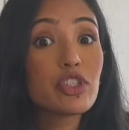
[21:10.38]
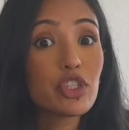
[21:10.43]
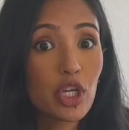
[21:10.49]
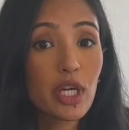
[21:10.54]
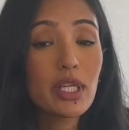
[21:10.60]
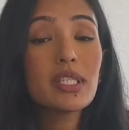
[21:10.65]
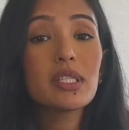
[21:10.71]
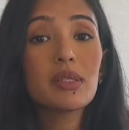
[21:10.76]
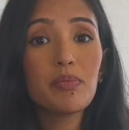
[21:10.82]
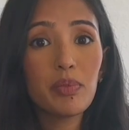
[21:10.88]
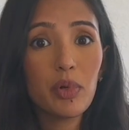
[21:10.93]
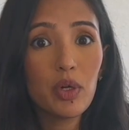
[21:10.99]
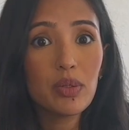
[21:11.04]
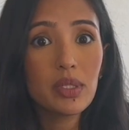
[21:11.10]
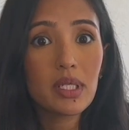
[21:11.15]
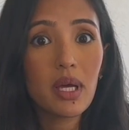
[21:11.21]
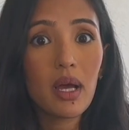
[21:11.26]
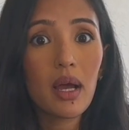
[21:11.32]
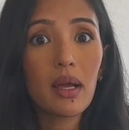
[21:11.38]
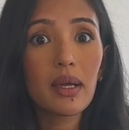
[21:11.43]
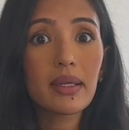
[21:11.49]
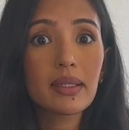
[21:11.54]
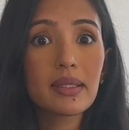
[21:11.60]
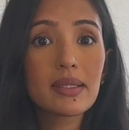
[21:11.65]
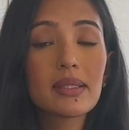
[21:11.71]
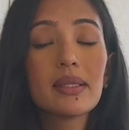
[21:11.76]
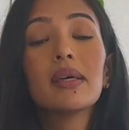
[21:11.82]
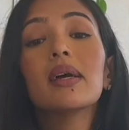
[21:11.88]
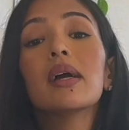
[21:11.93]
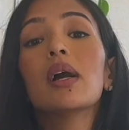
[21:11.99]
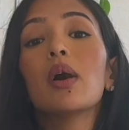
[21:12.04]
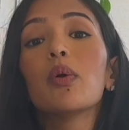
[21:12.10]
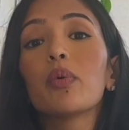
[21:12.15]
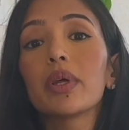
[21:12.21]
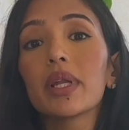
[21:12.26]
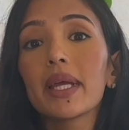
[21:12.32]
just Botox,
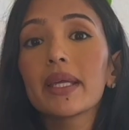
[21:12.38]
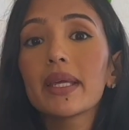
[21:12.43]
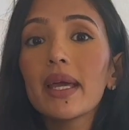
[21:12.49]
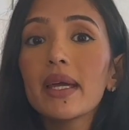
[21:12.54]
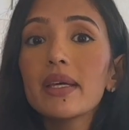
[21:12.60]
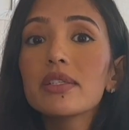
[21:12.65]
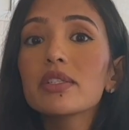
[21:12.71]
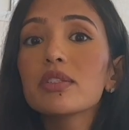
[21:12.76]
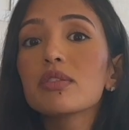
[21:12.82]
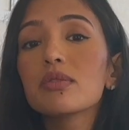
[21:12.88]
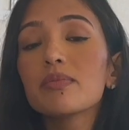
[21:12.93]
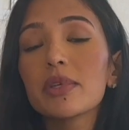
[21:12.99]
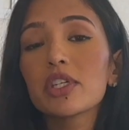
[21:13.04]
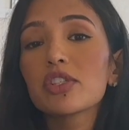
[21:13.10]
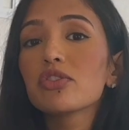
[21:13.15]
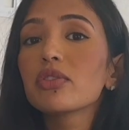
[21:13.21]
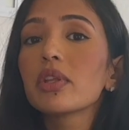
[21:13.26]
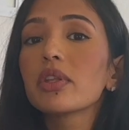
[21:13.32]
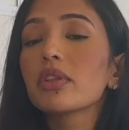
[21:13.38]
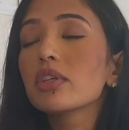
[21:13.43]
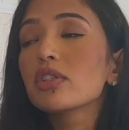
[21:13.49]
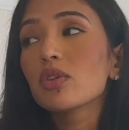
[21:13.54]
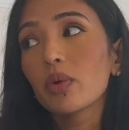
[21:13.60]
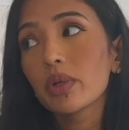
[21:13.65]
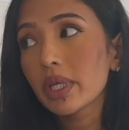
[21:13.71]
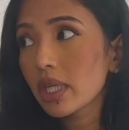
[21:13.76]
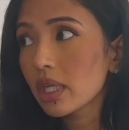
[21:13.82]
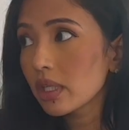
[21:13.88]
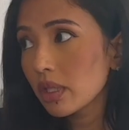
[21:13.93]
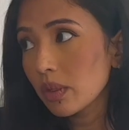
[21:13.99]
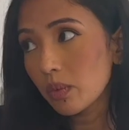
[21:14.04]
what I can do is make sure that they don't get any